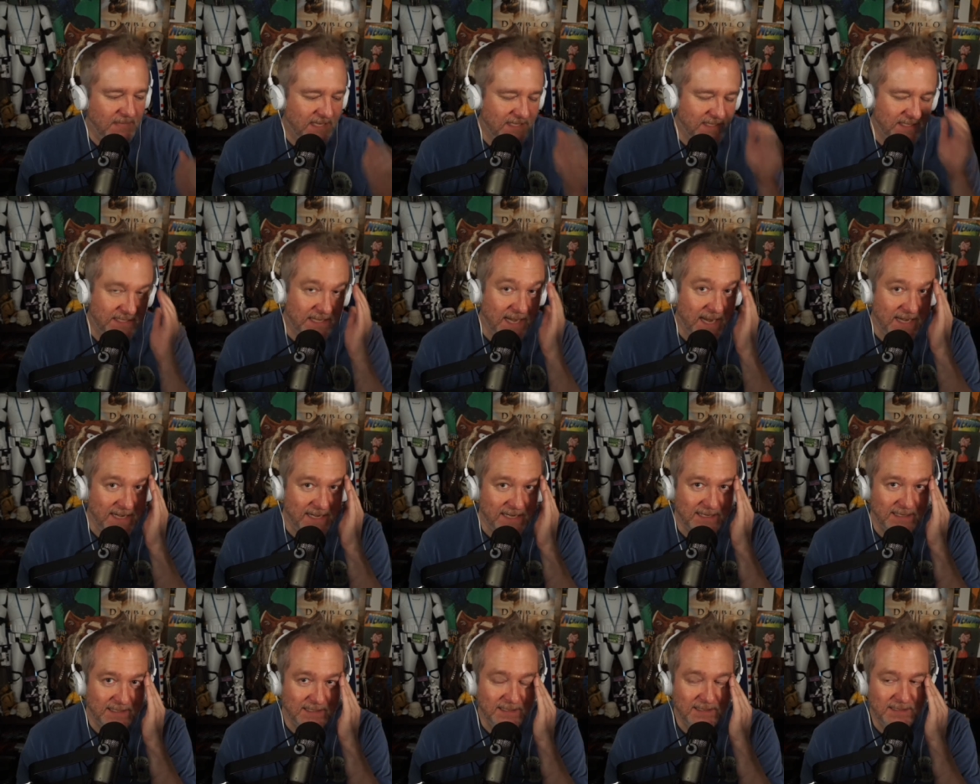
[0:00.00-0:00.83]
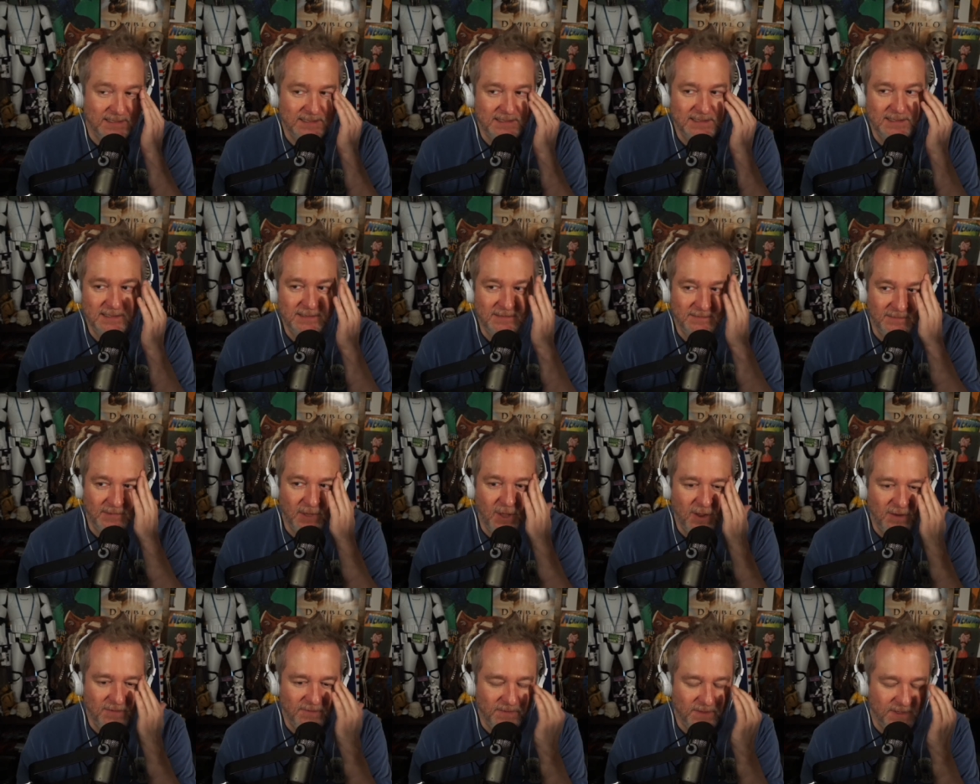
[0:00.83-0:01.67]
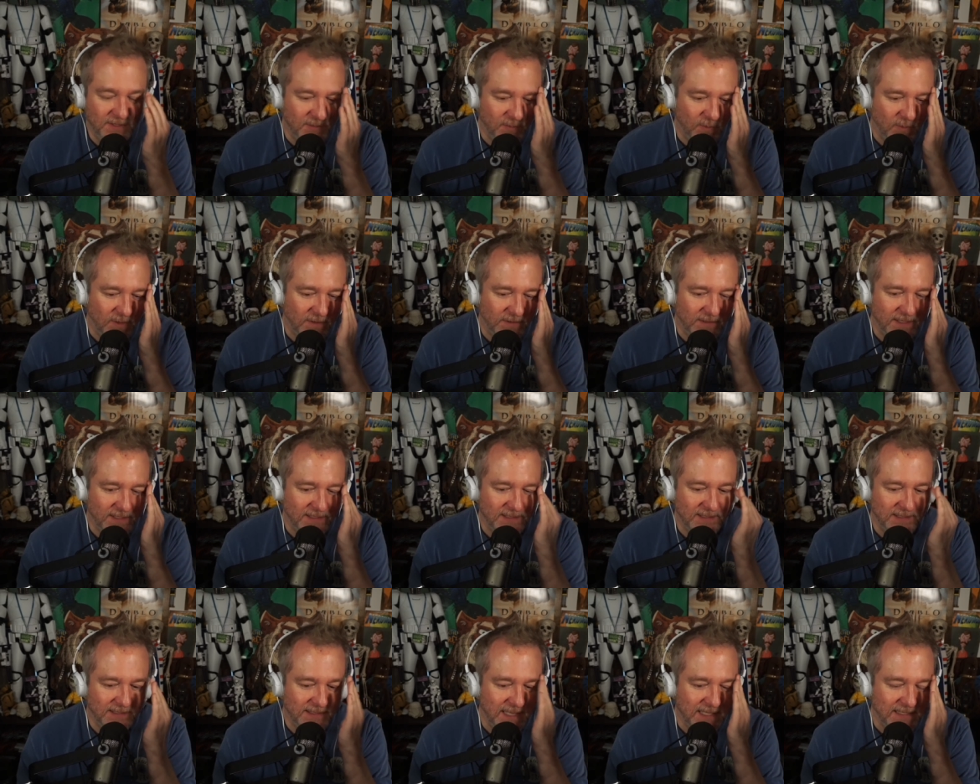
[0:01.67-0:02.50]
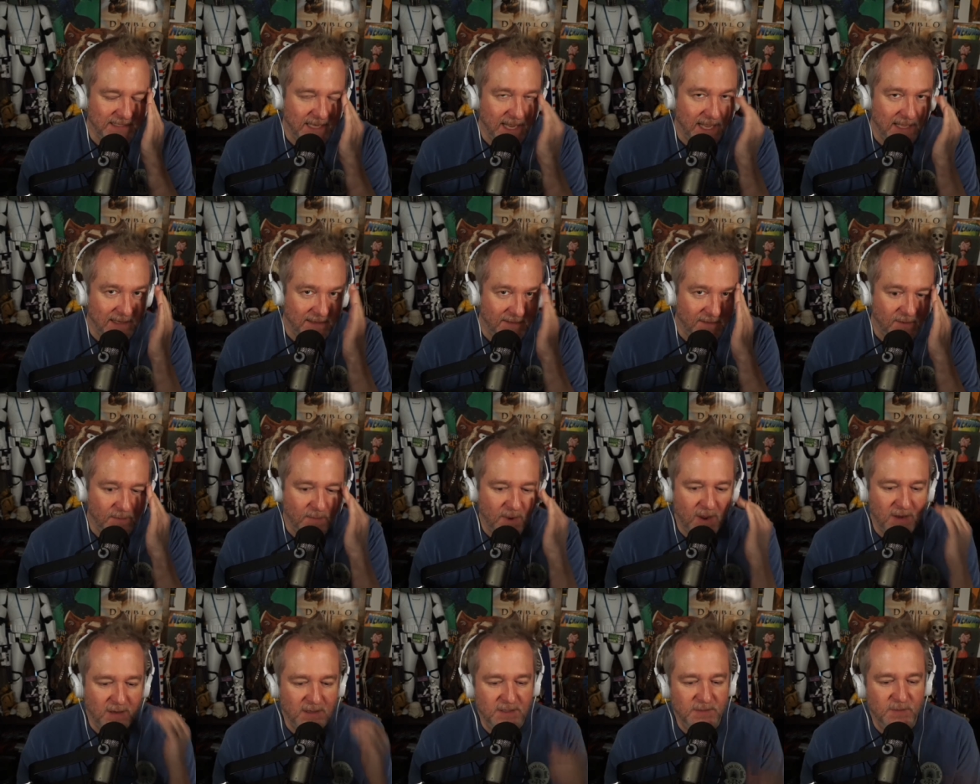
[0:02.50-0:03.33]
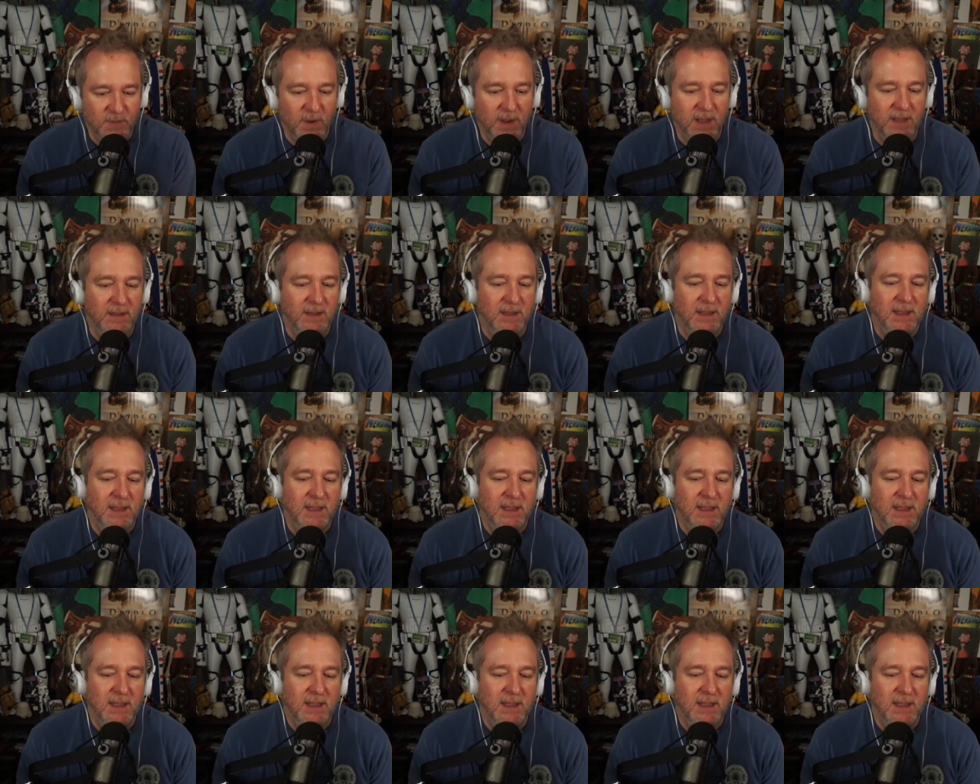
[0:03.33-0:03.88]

Stadia is long for this world because that's kind of their model as well.